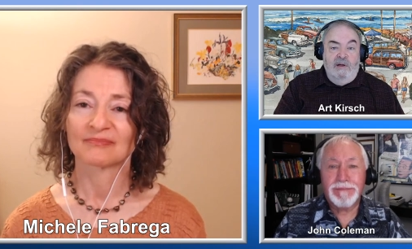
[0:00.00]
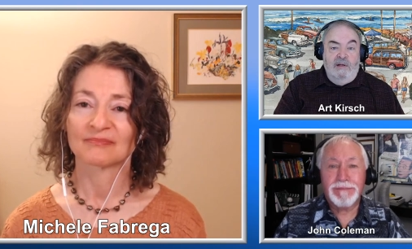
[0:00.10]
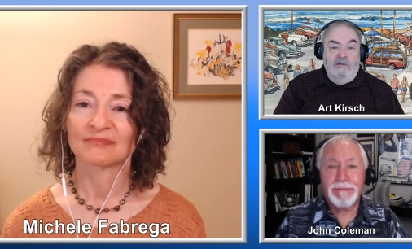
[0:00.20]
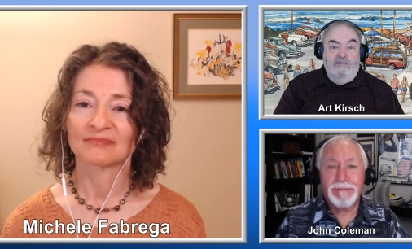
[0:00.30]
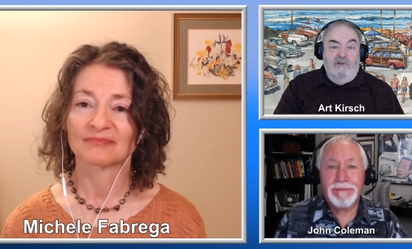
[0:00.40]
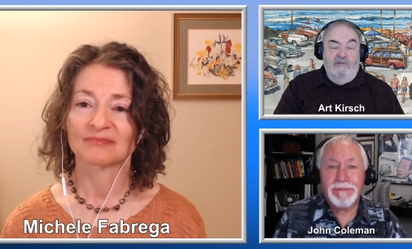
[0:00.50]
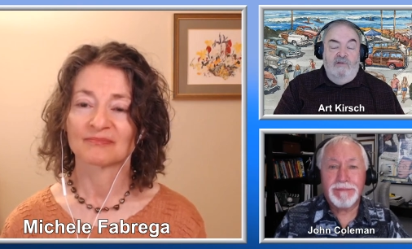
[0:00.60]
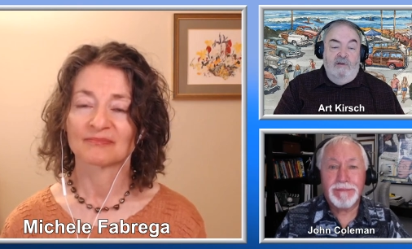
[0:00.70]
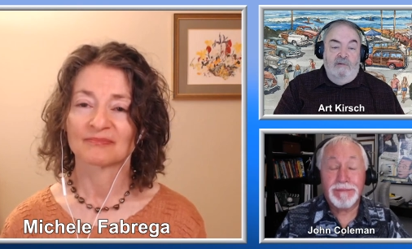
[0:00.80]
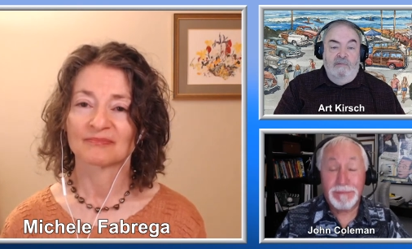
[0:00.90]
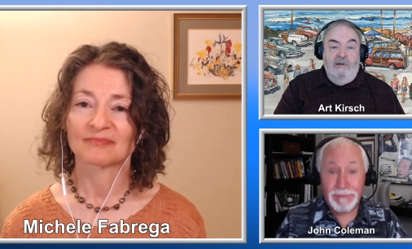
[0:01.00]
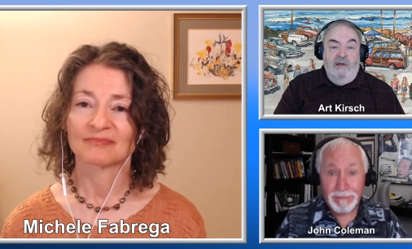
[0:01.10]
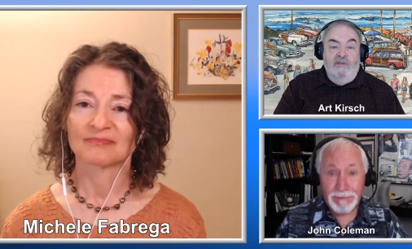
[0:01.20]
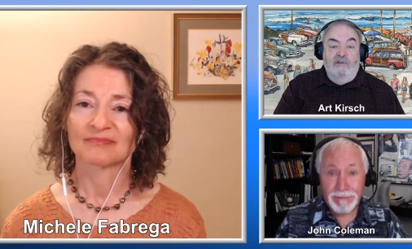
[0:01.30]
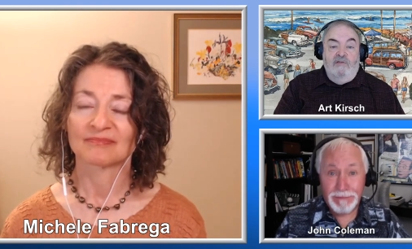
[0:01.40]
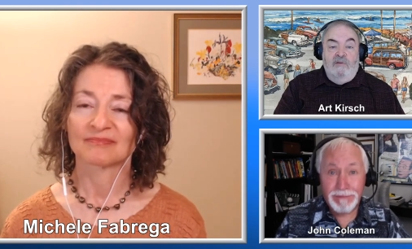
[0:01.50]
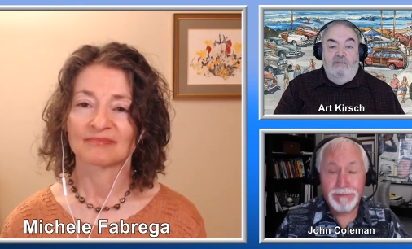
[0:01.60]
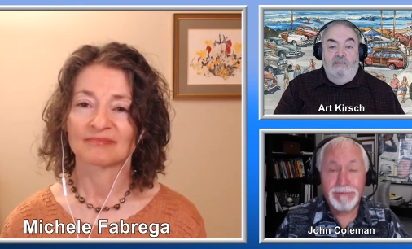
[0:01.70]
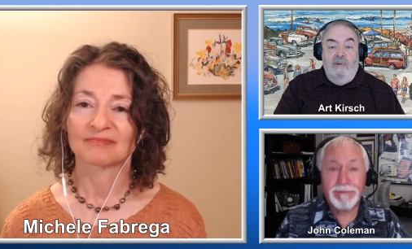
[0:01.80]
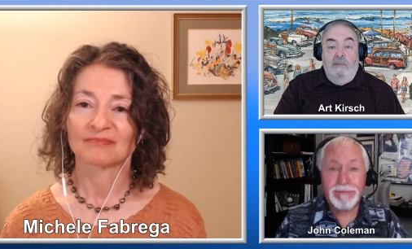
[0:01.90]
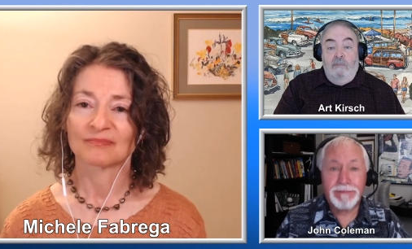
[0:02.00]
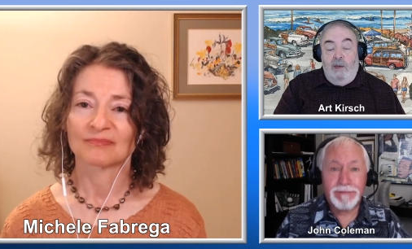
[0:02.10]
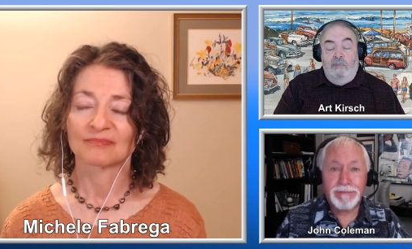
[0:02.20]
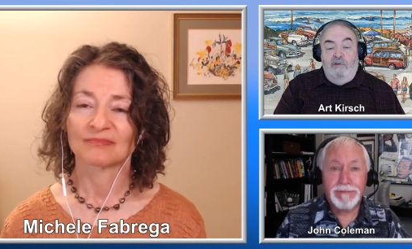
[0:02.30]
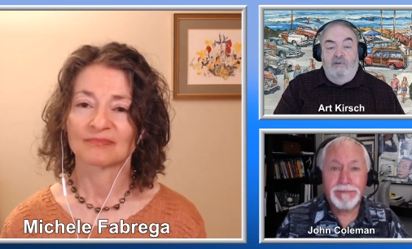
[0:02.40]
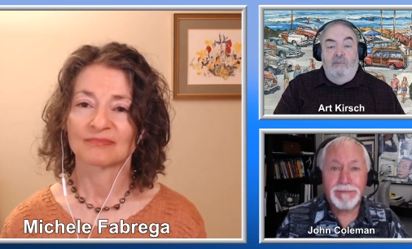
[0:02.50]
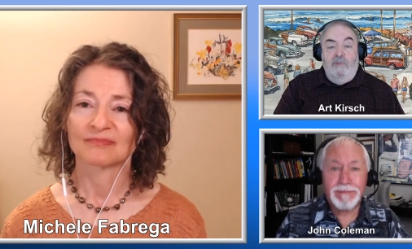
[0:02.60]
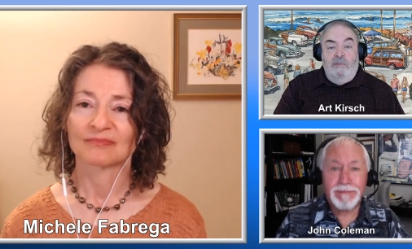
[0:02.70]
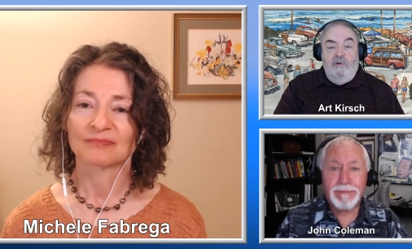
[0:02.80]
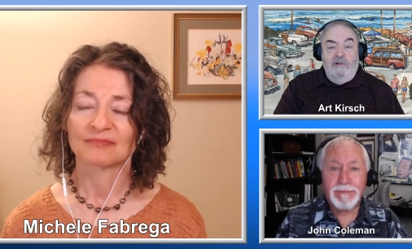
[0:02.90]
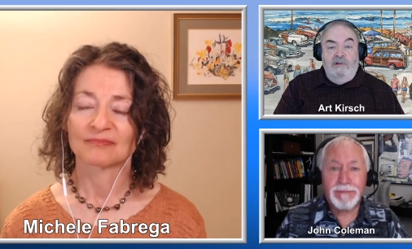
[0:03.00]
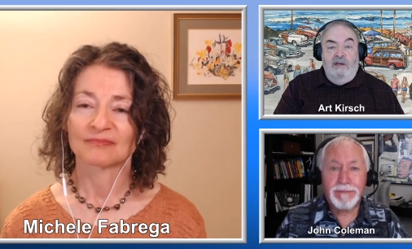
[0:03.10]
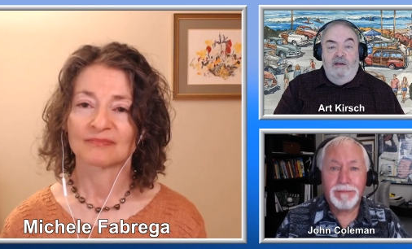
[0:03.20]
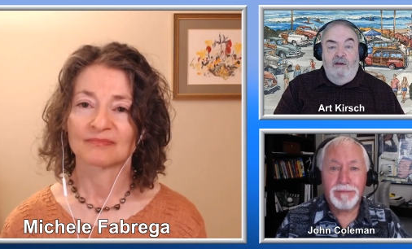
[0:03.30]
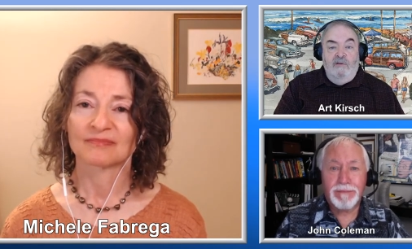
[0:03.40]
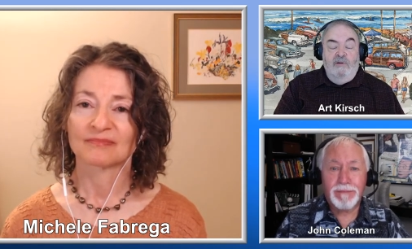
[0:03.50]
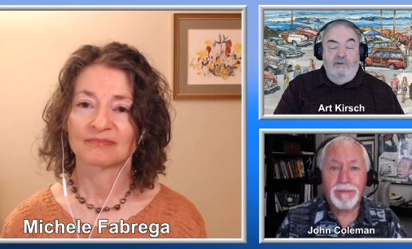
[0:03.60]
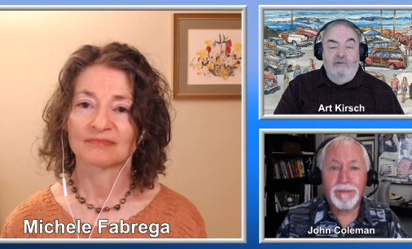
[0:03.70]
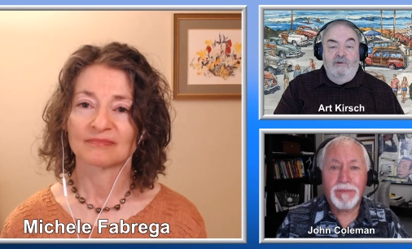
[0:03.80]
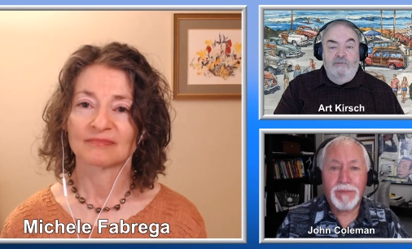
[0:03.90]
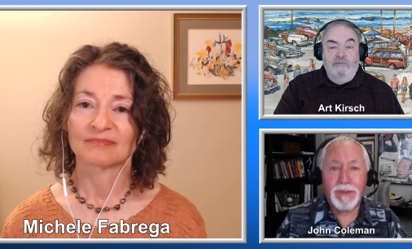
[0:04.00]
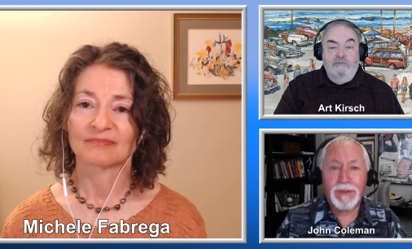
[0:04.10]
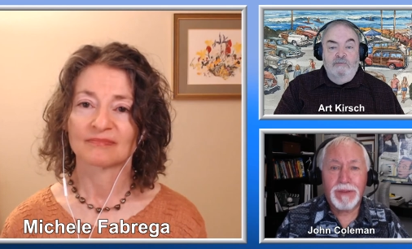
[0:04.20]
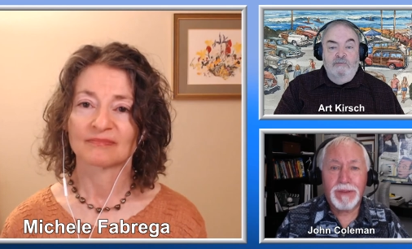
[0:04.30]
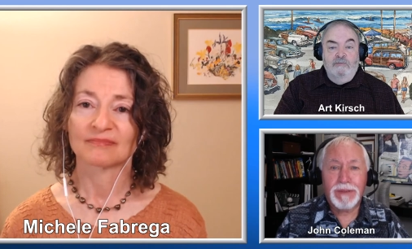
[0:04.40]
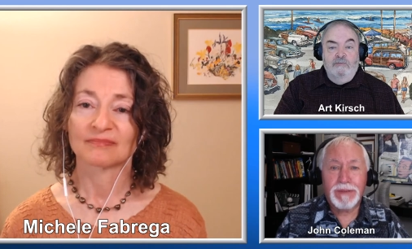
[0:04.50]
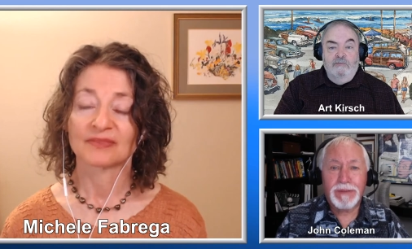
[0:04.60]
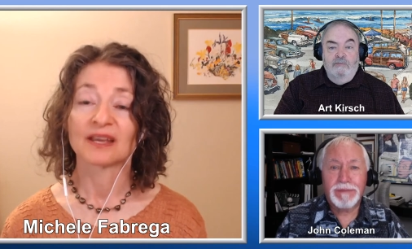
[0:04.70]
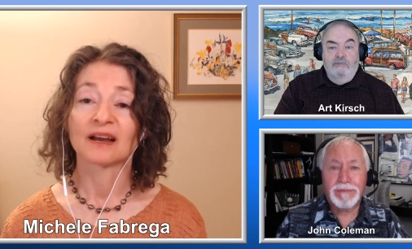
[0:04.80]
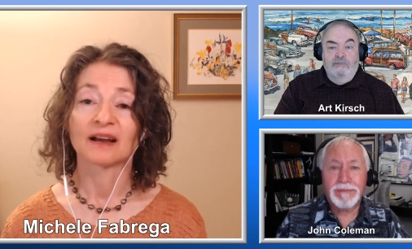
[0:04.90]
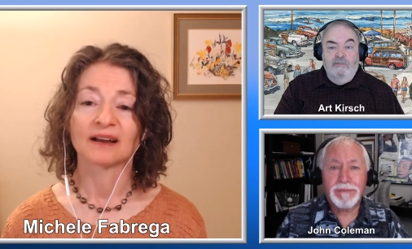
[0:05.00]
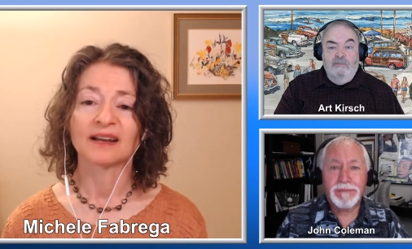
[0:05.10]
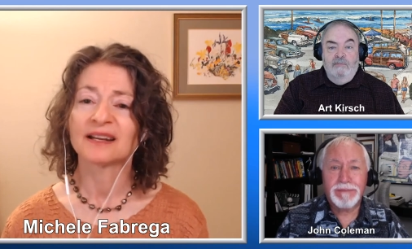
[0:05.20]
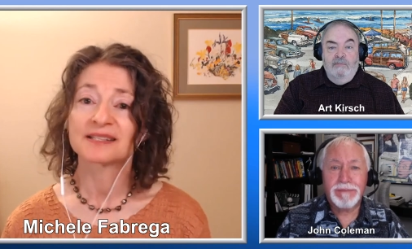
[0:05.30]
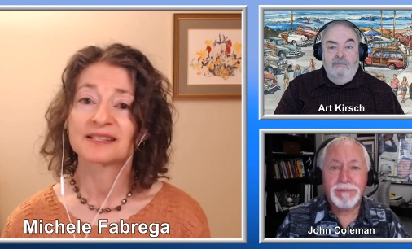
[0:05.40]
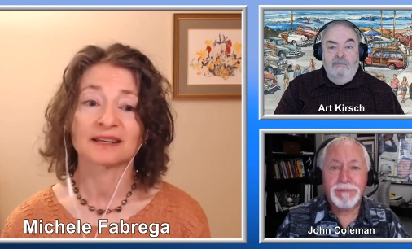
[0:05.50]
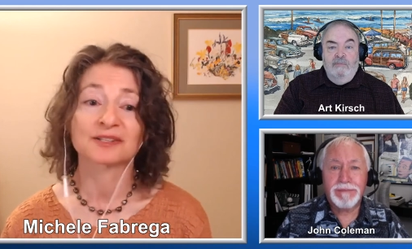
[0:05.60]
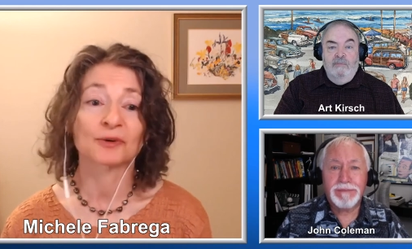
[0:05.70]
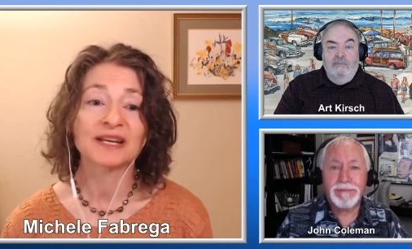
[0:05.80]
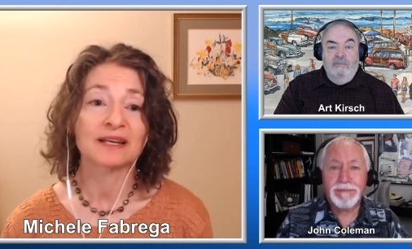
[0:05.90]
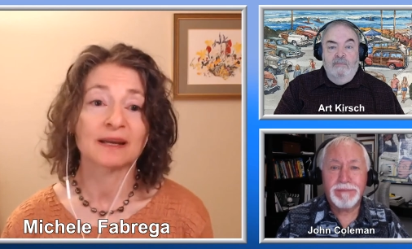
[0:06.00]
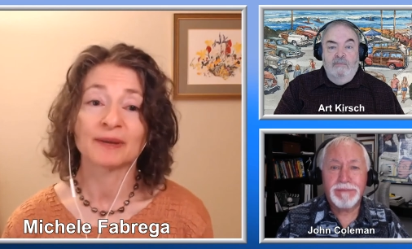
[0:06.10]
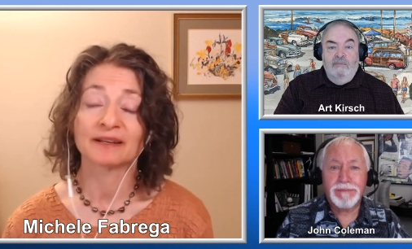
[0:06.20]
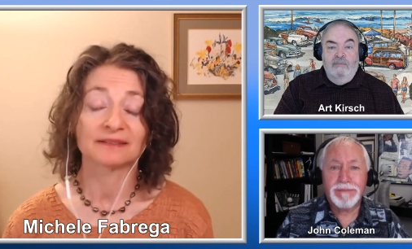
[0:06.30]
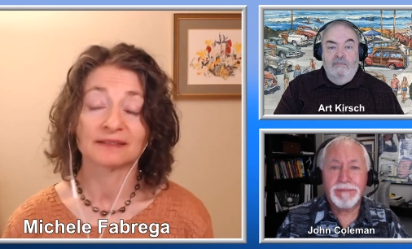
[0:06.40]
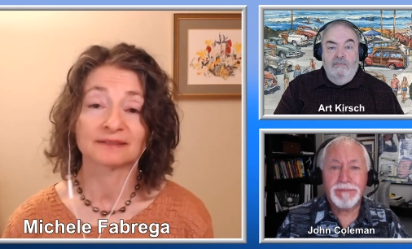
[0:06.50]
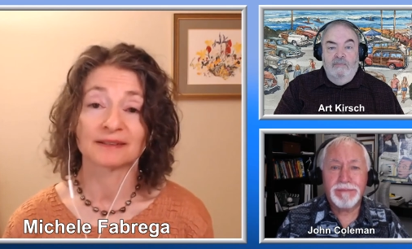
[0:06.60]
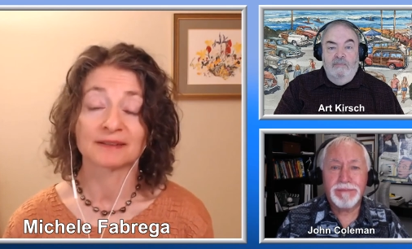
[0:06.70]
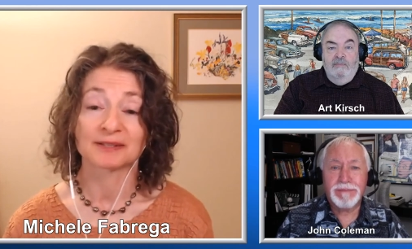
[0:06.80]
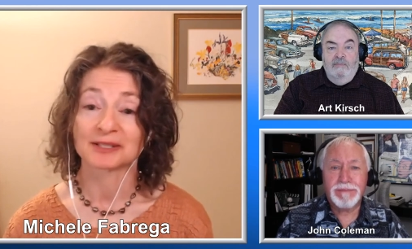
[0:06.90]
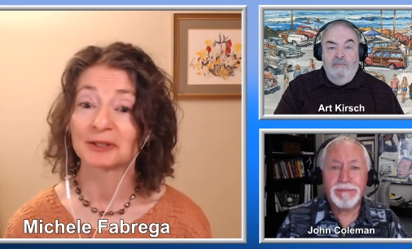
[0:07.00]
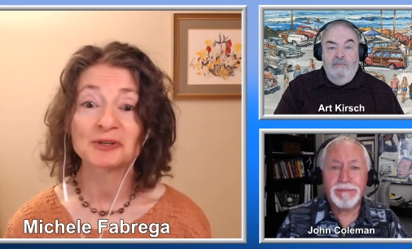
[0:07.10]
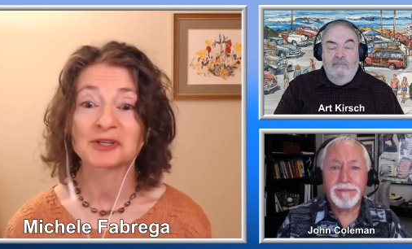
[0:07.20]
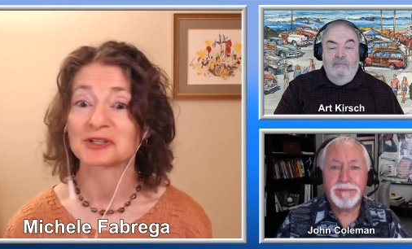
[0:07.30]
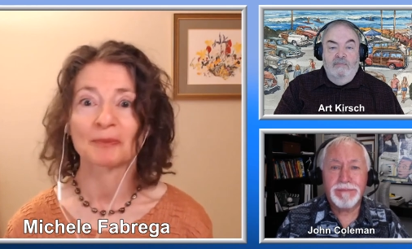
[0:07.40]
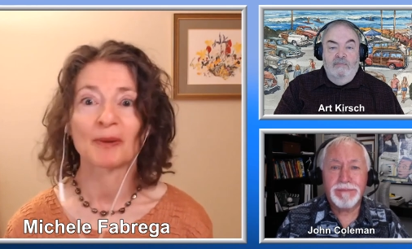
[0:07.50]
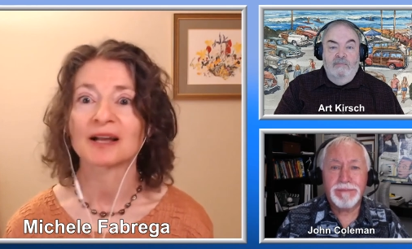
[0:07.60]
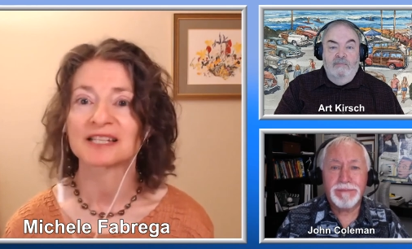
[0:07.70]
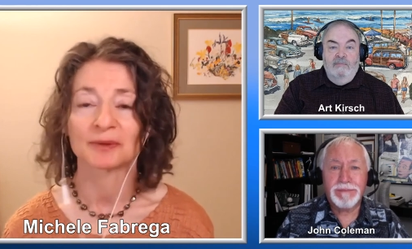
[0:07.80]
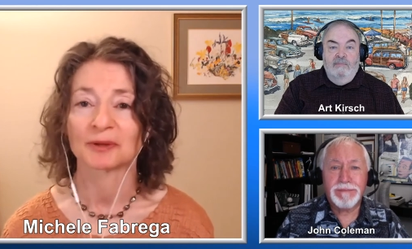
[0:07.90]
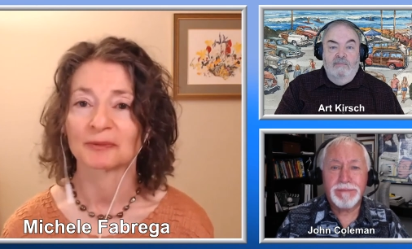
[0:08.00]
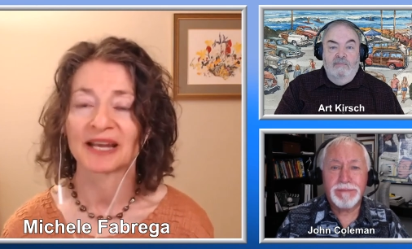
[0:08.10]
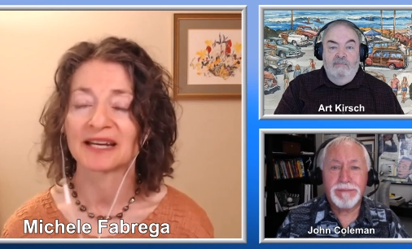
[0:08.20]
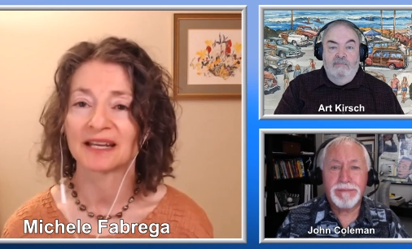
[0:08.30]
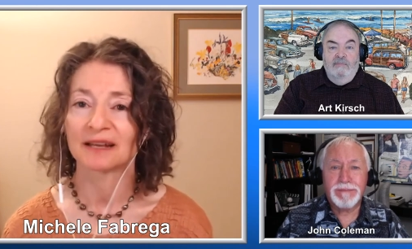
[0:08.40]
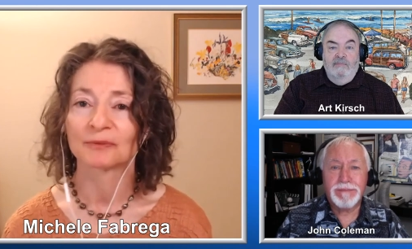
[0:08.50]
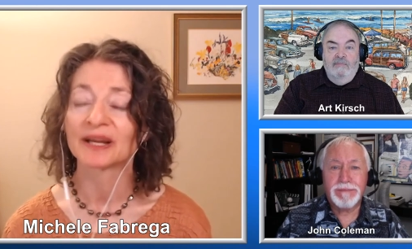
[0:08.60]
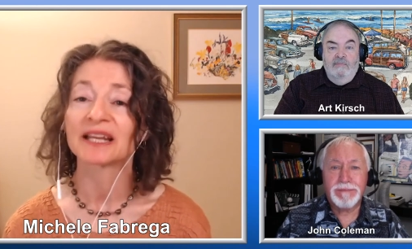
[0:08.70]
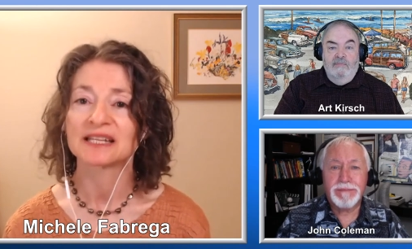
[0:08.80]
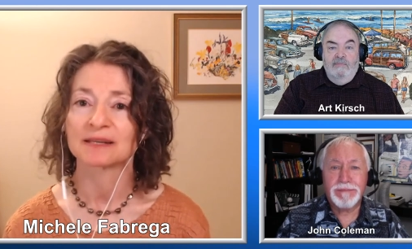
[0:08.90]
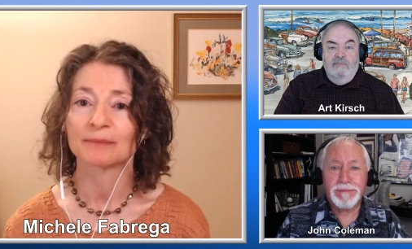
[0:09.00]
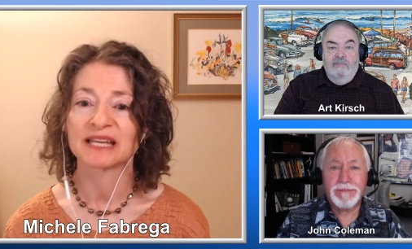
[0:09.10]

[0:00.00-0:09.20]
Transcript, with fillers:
Speaker 1: discussing things that maybe some people can take care of on their own.
Speaker 2: Yeah, and it's great. I mean, solutions are possible, right? It really is